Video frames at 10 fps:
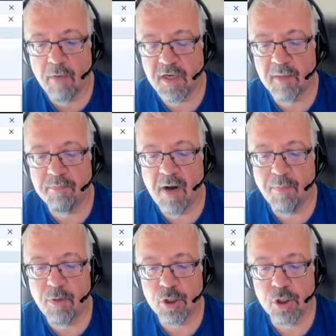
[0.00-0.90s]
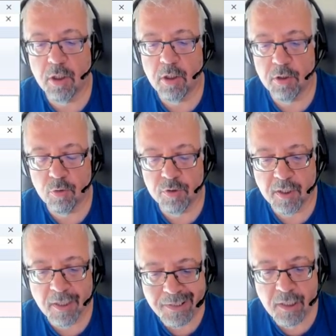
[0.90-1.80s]
We can publish into the
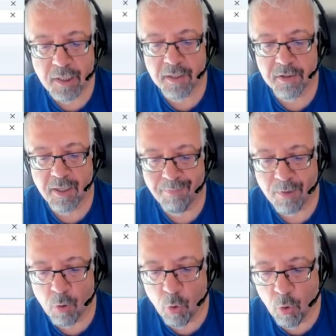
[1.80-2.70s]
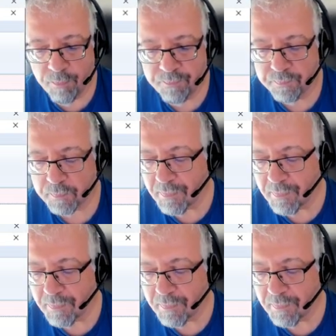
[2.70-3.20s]
Click and Tabular,